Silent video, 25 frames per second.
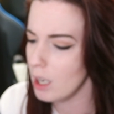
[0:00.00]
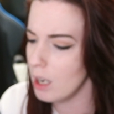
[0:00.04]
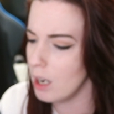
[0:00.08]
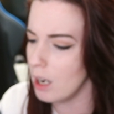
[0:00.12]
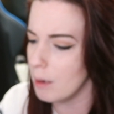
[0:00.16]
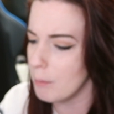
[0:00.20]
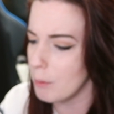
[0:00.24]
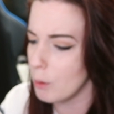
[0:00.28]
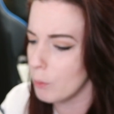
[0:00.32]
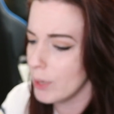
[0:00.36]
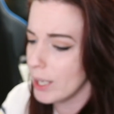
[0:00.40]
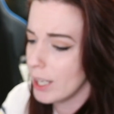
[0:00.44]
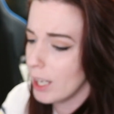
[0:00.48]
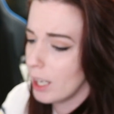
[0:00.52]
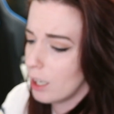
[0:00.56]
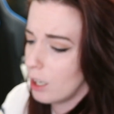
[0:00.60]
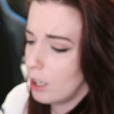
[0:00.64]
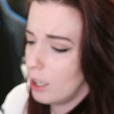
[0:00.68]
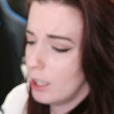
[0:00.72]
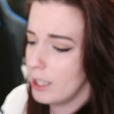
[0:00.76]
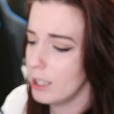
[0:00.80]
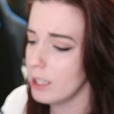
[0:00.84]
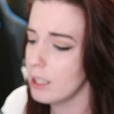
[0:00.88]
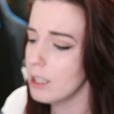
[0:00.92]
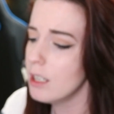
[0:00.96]
But we got
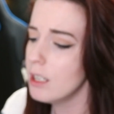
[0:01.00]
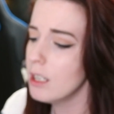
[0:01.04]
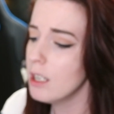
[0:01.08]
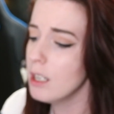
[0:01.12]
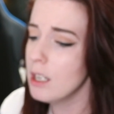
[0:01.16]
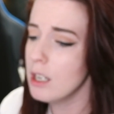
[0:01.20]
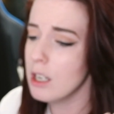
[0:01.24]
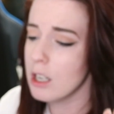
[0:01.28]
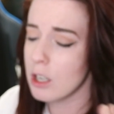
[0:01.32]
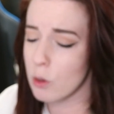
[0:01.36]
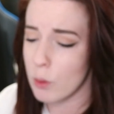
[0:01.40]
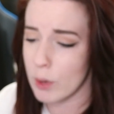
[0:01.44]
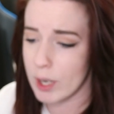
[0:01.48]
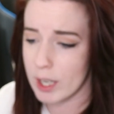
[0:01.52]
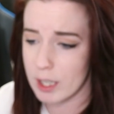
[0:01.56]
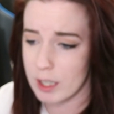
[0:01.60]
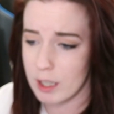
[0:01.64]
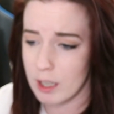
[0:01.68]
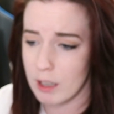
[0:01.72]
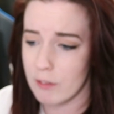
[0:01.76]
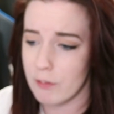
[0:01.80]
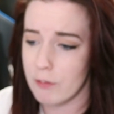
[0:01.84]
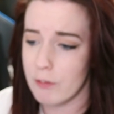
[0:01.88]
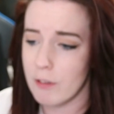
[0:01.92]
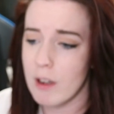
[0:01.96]
on it quick
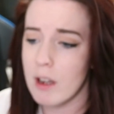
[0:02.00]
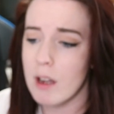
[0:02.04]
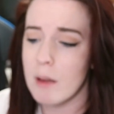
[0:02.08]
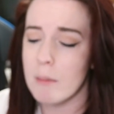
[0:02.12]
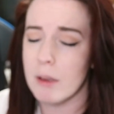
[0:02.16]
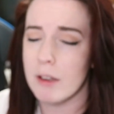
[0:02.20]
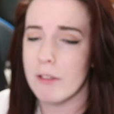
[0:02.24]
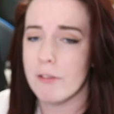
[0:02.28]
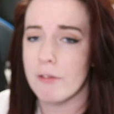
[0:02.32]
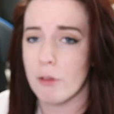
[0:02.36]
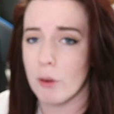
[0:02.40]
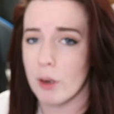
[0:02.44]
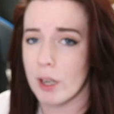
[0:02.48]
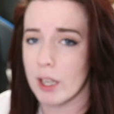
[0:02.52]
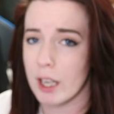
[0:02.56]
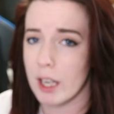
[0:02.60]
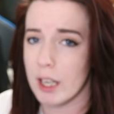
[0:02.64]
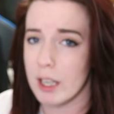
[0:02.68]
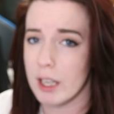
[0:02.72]
enough before it